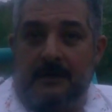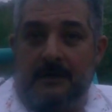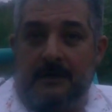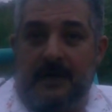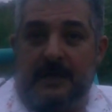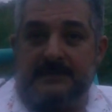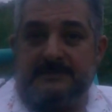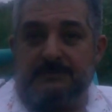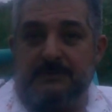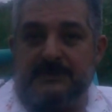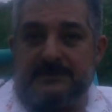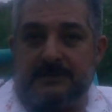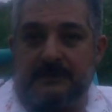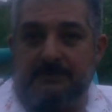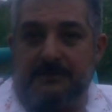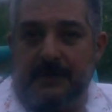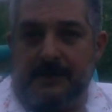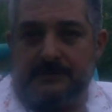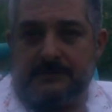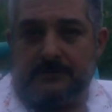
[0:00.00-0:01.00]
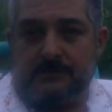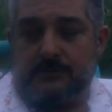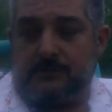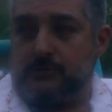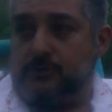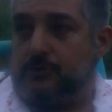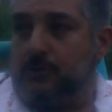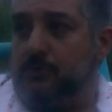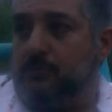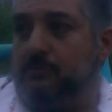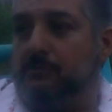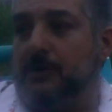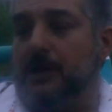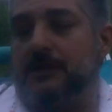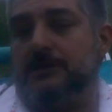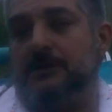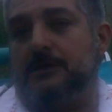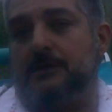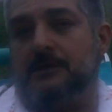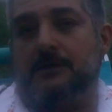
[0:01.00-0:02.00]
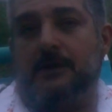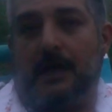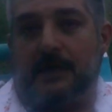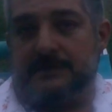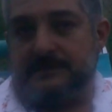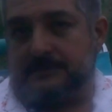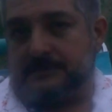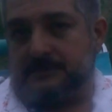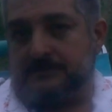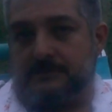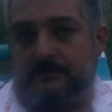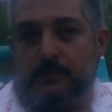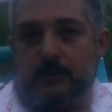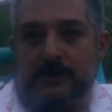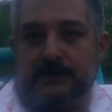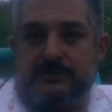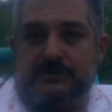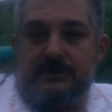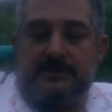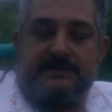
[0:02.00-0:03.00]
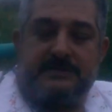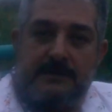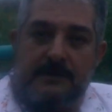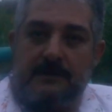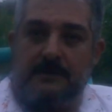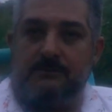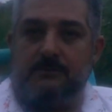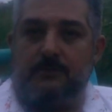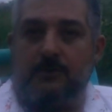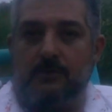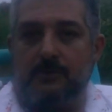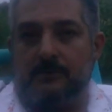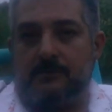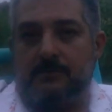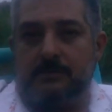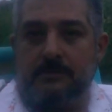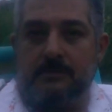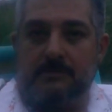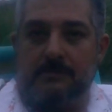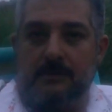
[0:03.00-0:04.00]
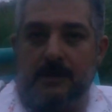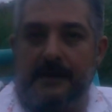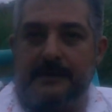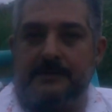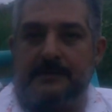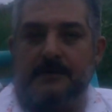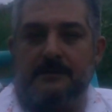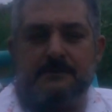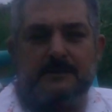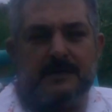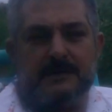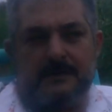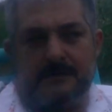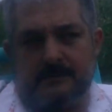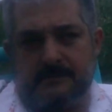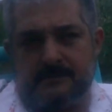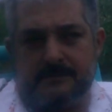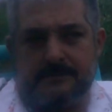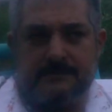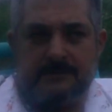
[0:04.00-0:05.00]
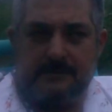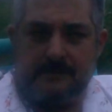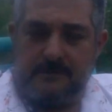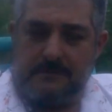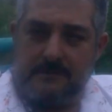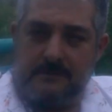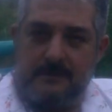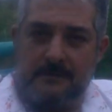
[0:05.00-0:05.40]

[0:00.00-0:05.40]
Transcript: as Mr. Bezos. There are many as rich as him or like him that are you know